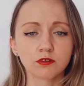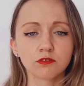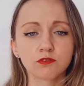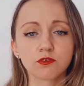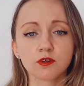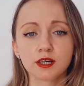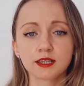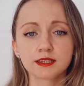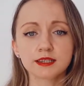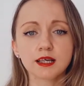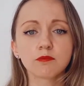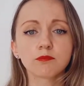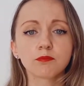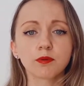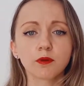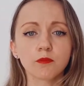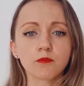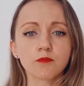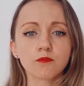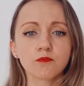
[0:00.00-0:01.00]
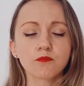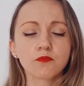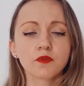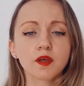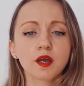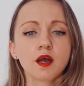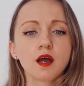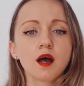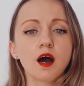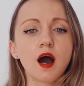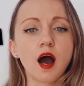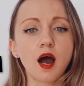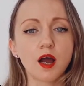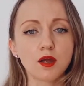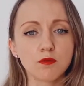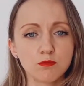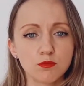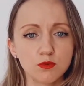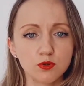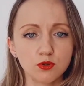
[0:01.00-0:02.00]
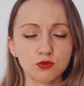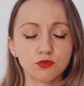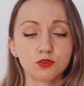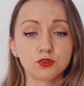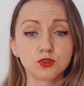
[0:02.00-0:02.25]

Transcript: For example, I moved